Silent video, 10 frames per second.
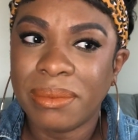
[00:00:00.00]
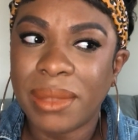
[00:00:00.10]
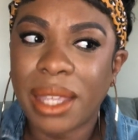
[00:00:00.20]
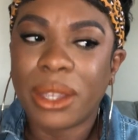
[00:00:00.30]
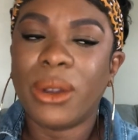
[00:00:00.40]

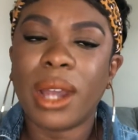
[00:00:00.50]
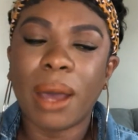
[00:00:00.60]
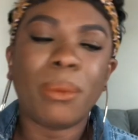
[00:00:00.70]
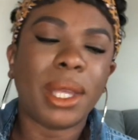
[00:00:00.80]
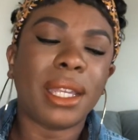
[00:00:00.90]
And you're not
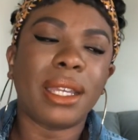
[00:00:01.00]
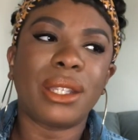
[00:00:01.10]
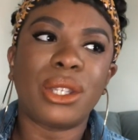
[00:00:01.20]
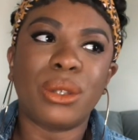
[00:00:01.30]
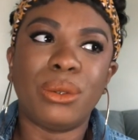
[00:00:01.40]
willing
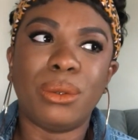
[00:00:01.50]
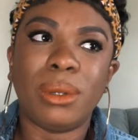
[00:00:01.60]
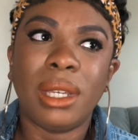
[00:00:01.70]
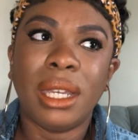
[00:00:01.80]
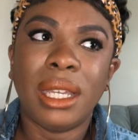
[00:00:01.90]
to
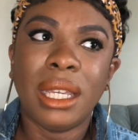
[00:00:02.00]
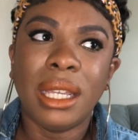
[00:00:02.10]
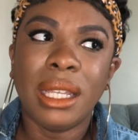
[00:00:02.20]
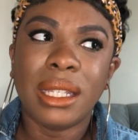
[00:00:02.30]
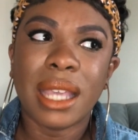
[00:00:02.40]

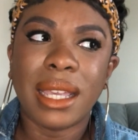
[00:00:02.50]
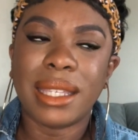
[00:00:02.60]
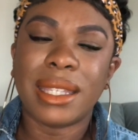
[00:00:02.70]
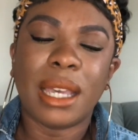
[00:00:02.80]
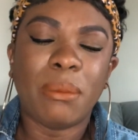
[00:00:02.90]
take a
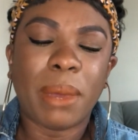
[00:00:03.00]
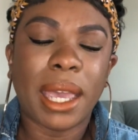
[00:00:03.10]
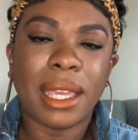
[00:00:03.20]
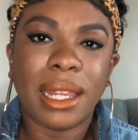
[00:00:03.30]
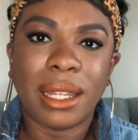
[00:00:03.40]
step
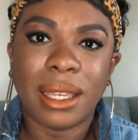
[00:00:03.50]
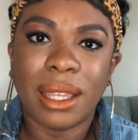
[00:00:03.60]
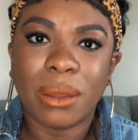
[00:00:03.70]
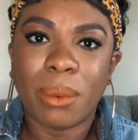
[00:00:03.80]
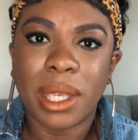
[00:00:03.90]
back and look at
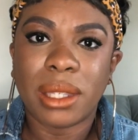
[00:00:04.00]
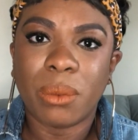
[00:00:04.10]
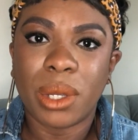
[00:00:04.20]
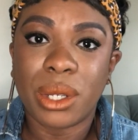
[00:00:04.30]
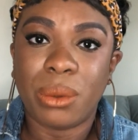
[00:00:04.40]
the ways in
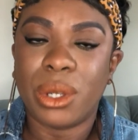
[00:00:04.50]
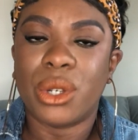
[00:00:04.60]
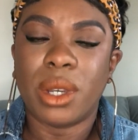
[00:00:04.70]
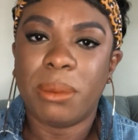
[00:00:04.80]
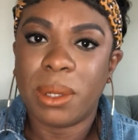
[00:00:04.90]
which you
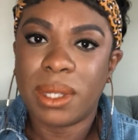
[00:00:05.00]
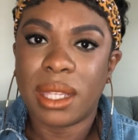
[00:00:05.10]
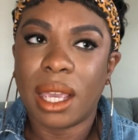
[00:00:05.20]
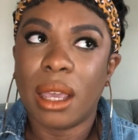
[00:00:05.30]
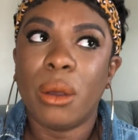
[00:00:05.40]
contribute to
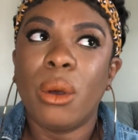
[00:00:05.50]
that.